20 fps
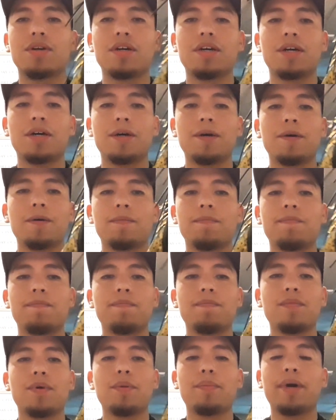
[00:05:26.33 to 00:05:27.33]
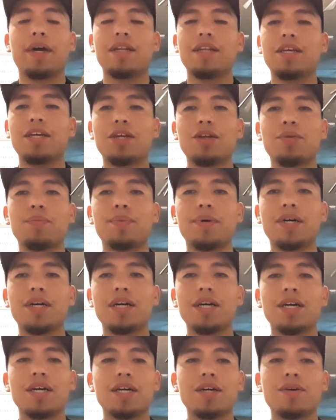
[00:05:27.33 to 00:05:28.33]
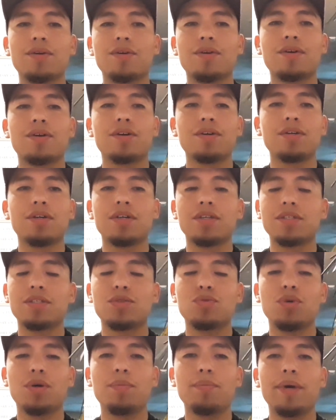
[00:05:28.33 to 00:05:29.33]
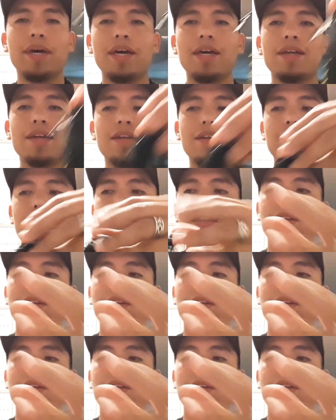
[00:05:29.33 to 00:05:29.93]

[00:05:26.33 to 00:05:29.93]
a bandito bug or a swim bait.